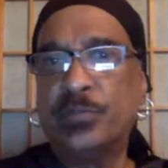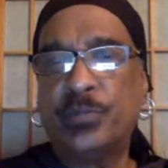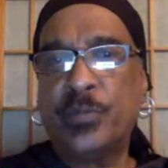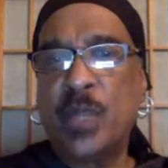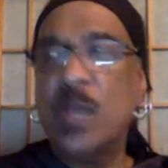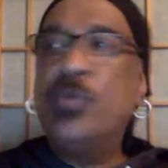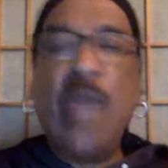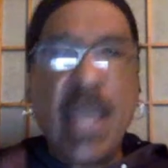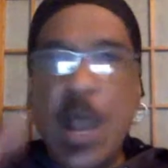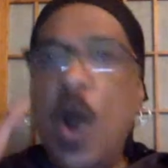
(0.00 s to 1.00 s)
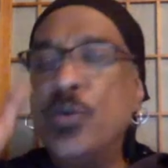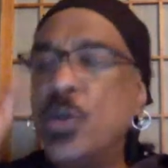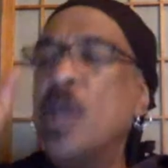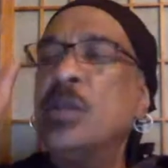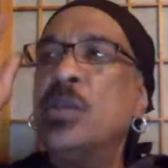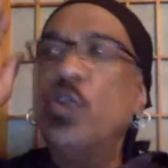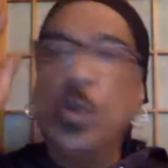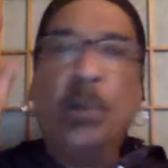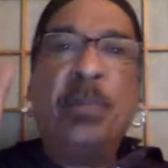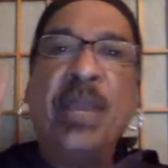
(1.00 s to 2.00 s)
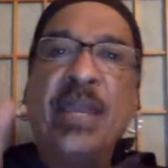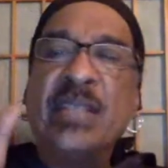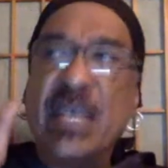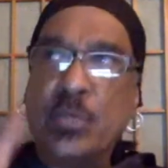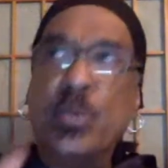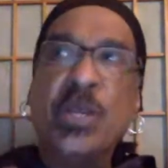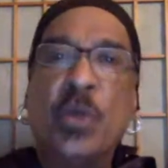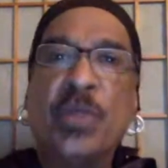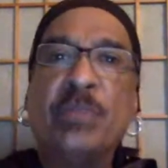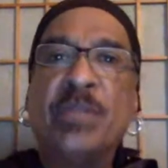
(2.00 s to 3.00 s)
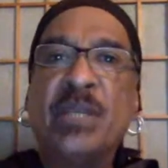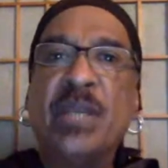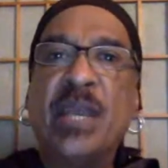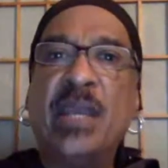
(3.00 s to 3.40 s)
They are Europeans as we know them today.